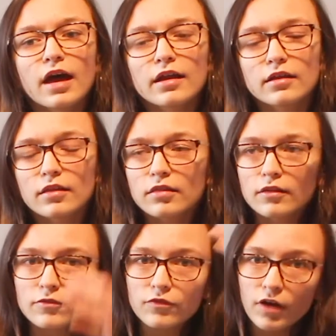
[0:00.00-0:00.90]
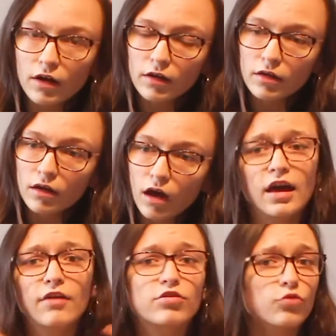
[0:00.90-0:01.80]
that isn't fun.
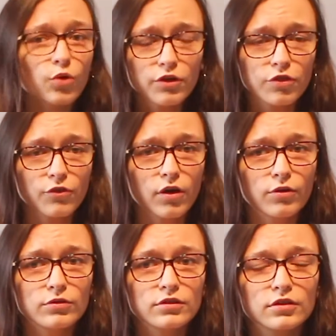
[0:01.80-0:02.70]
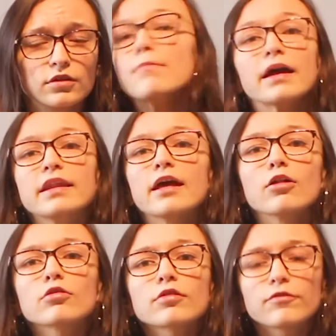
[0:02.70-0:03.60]
Sore throat. My
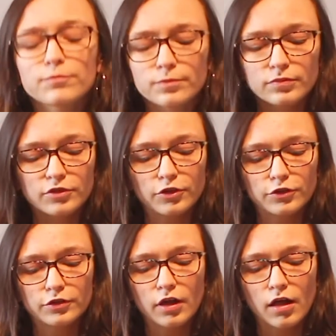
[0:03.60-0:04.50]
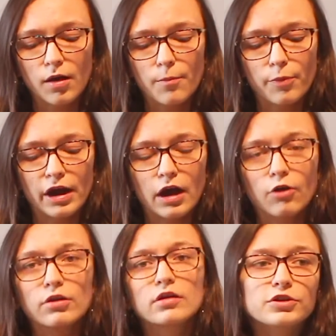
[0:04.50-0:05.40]
nails have turned
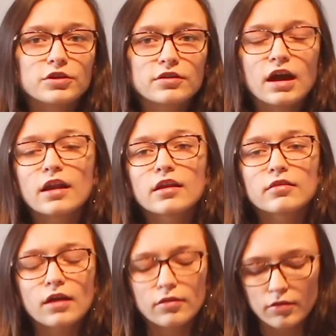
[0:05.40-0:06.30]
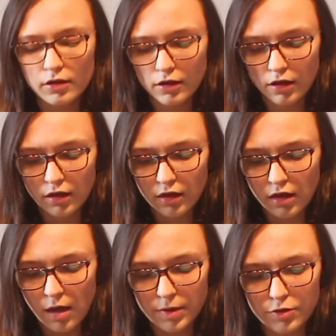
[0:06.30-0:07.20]
brown, which is kind of disgusting.
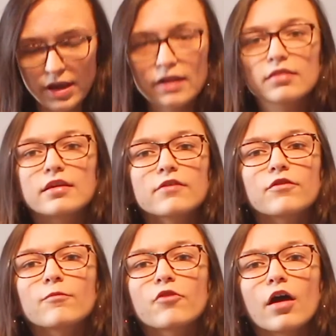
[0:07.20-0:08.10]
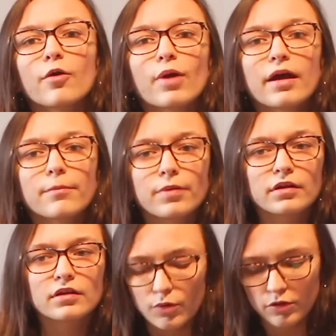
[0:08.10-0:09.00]
I mean, you can't see it from far away,
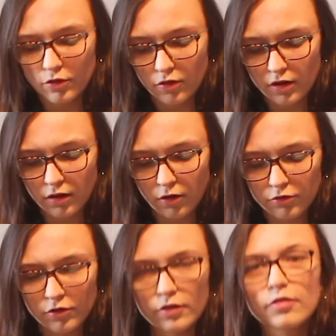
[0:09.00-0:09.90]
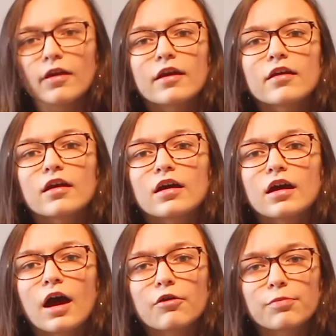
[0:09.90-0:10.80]
but once you look closer, it's like
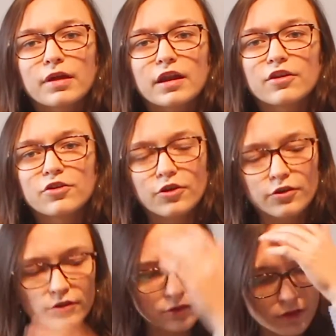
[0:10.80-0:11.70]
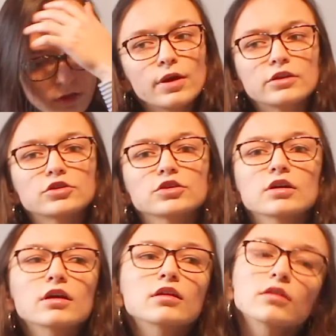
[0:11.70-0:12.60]
I was playing in dirt,
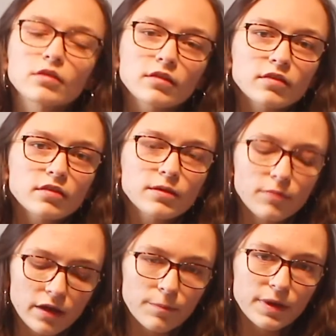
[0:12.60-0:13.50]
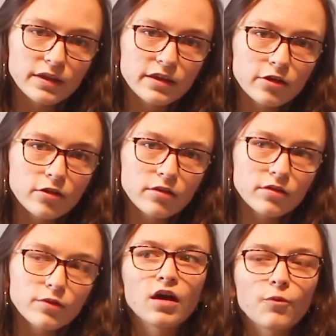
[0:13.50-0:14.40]
which doesn't seem like a big deal
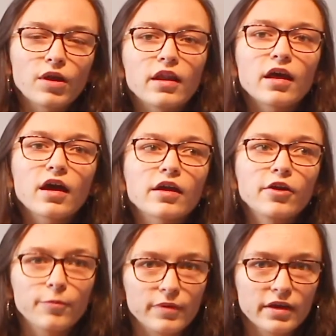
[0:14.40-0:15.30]
when you're